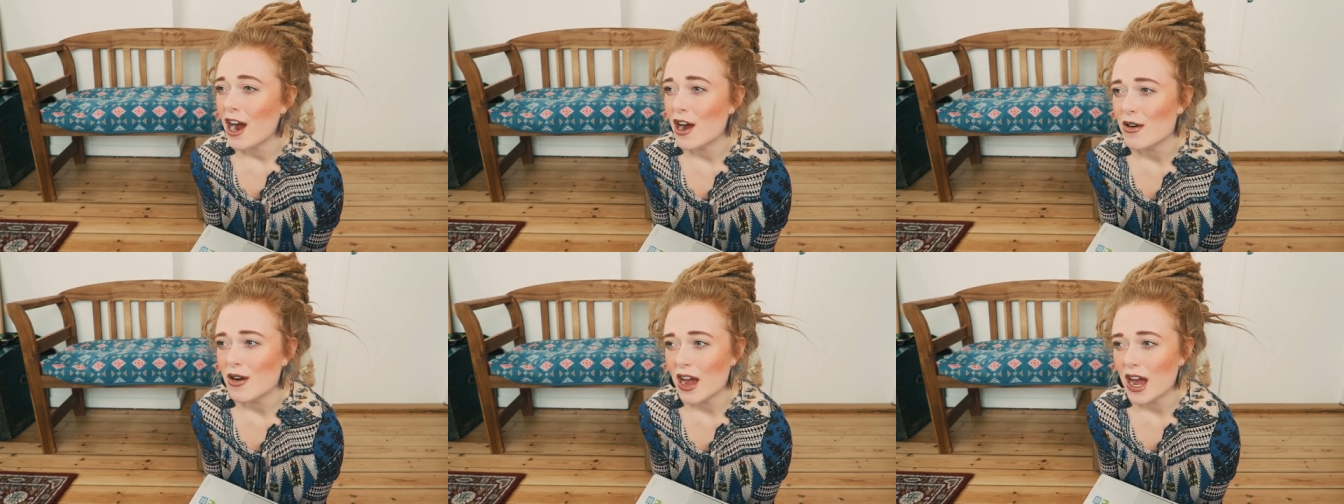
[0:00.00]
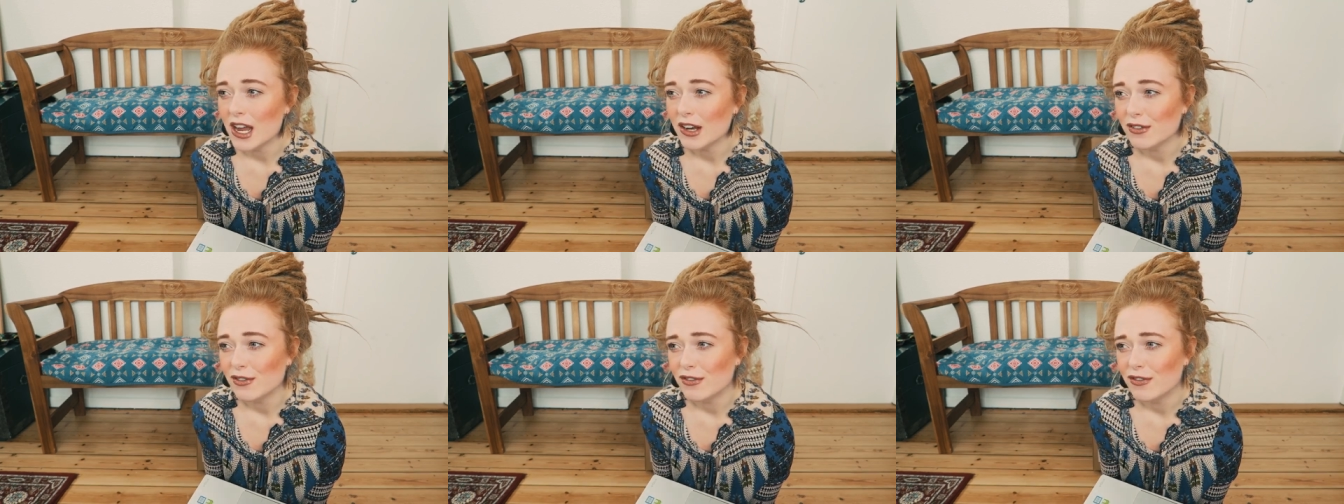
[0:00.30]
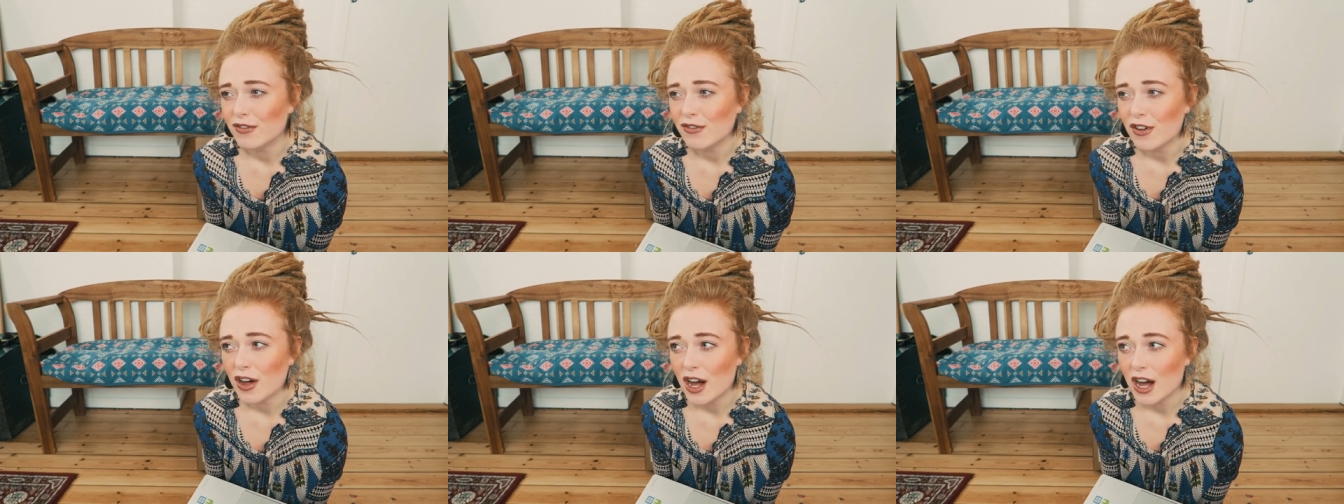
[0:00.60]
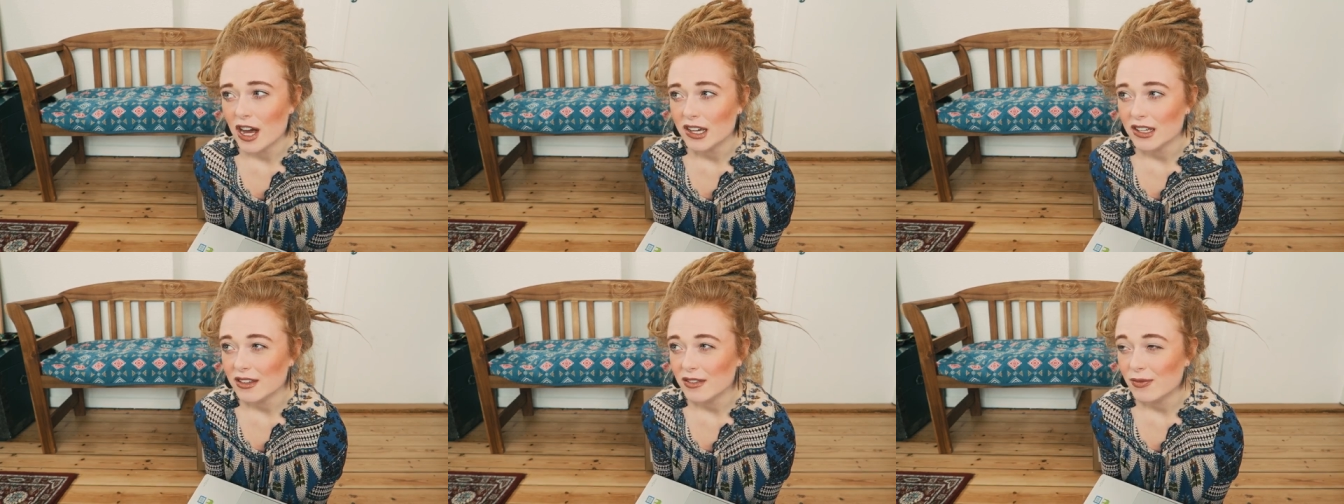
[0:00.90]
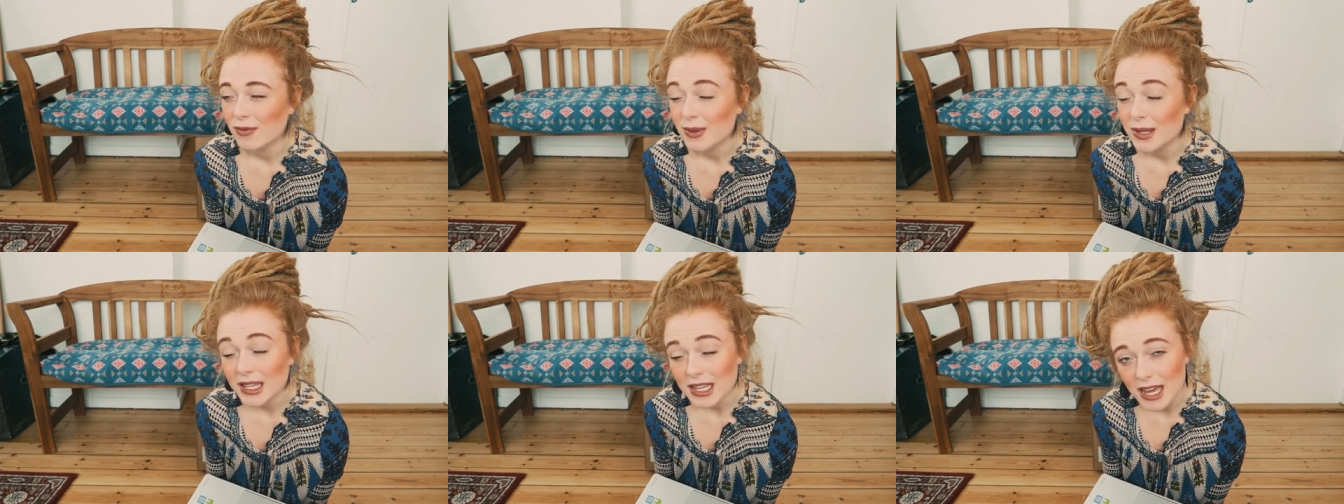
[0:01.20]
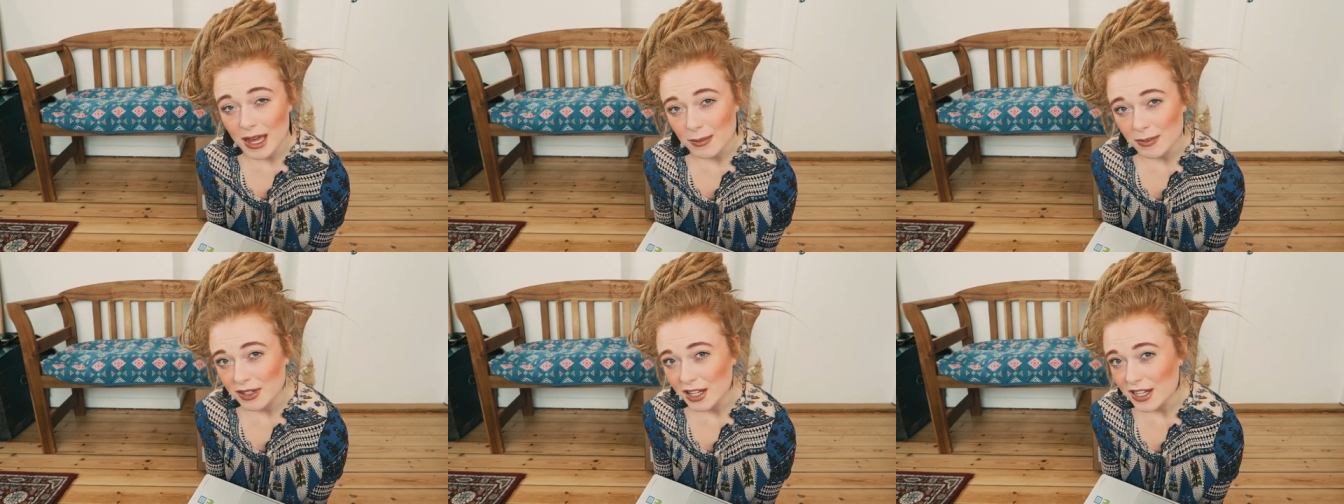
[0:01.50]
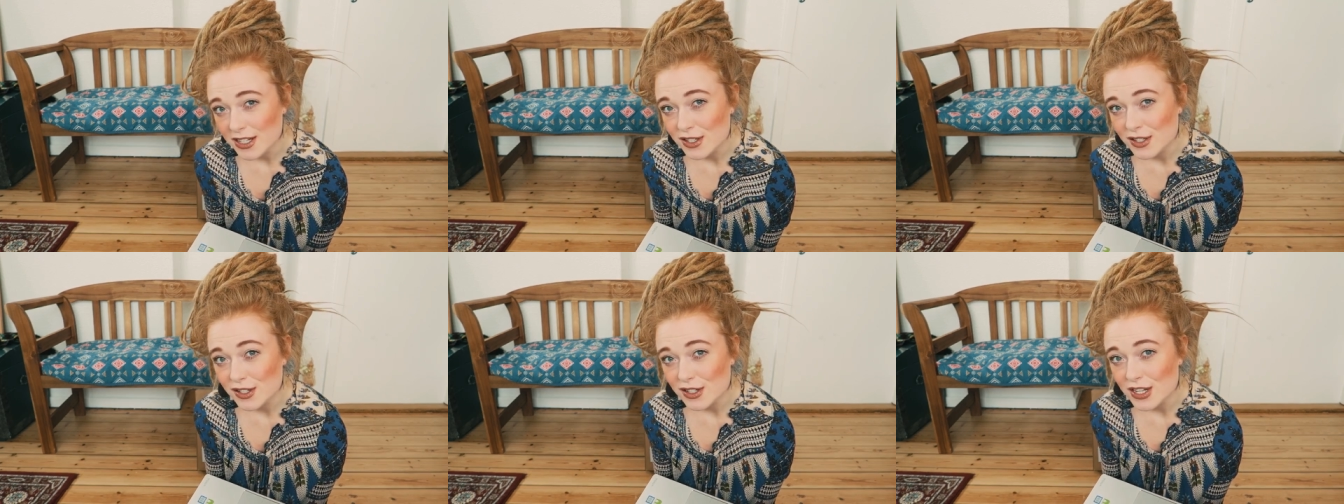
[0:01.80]
around 5 p.m.
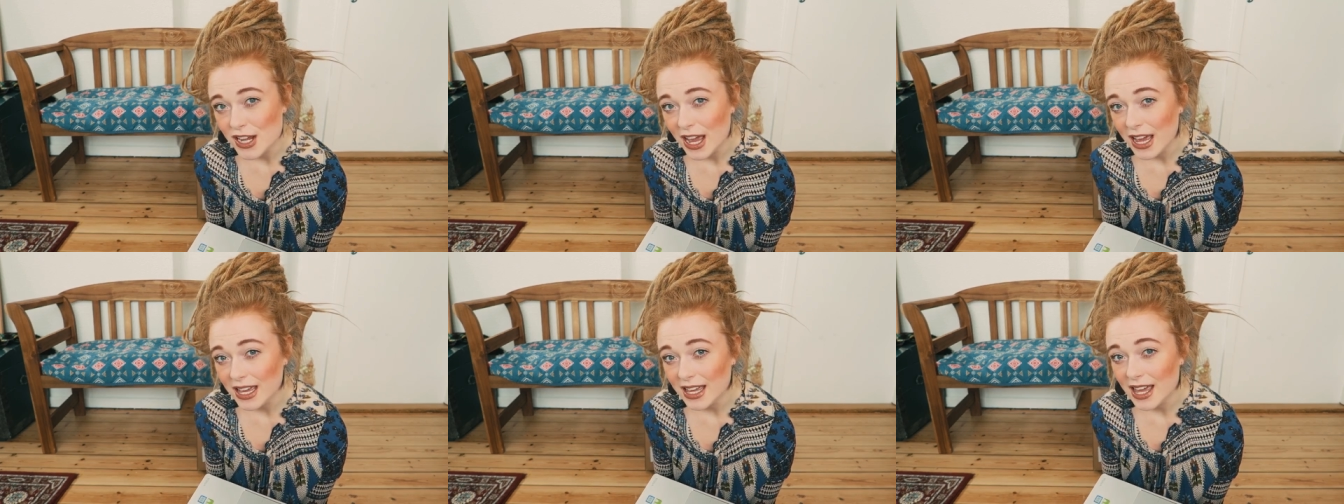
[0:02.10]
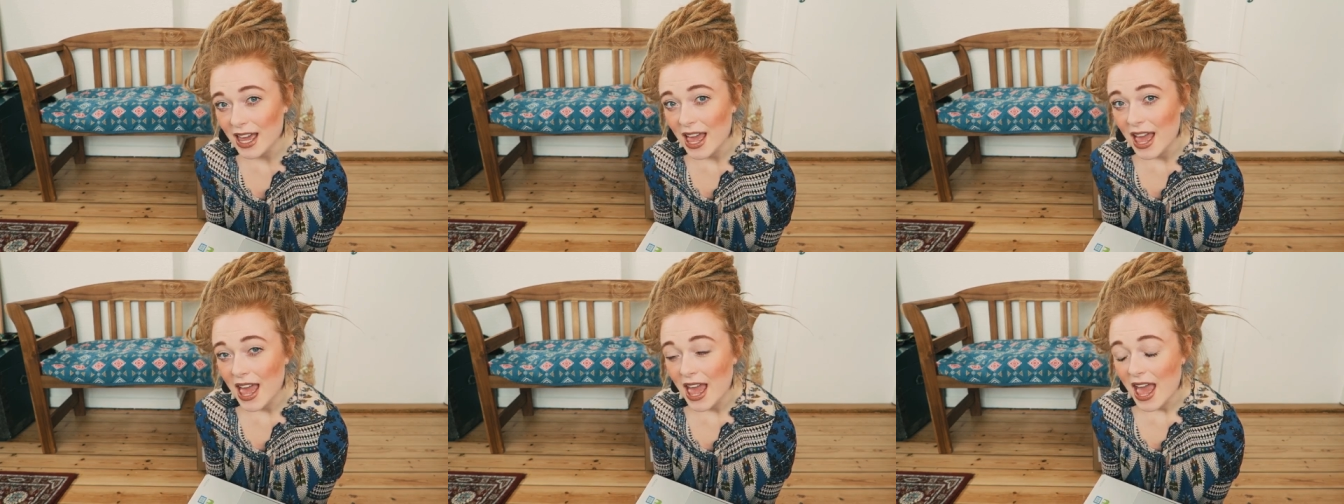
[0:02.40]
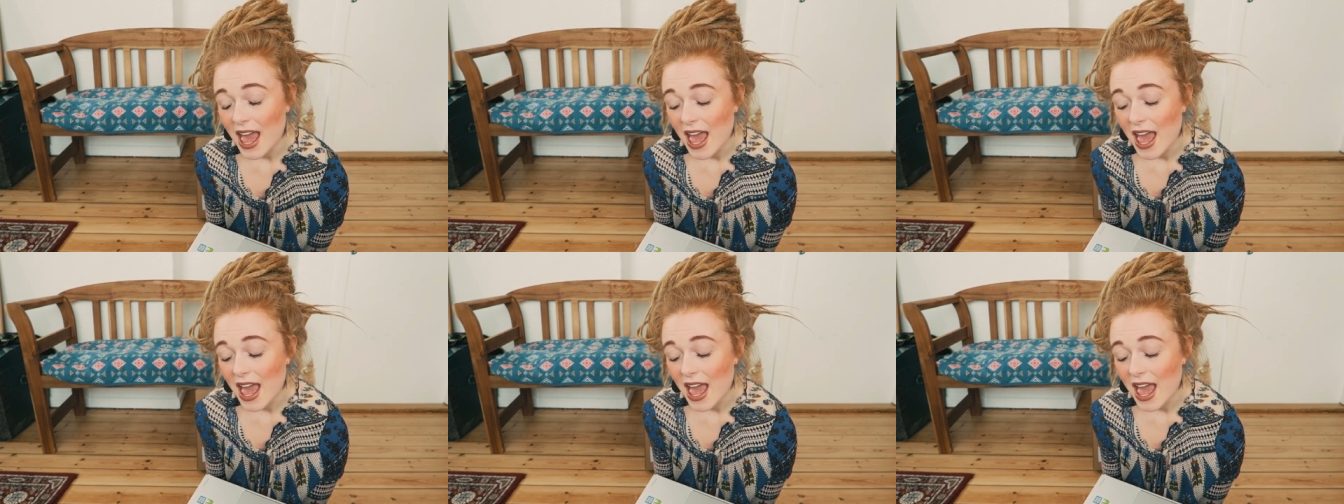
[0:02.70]
yesterday.